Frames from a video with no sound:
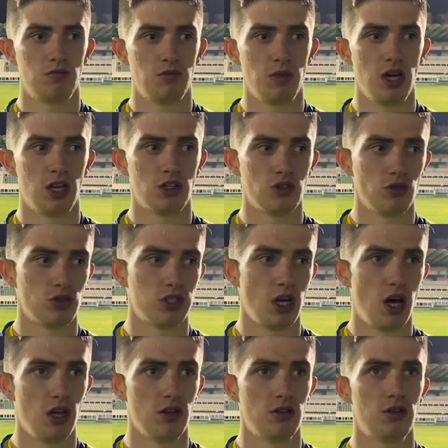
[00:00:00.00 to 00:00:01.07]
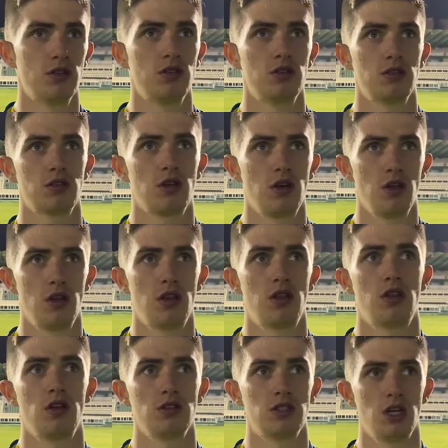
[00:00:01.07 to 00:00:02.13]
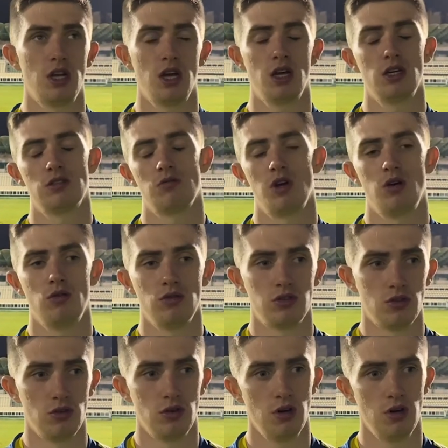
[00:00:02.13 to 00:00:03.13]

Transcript: had a slow start on Thursday night as well, so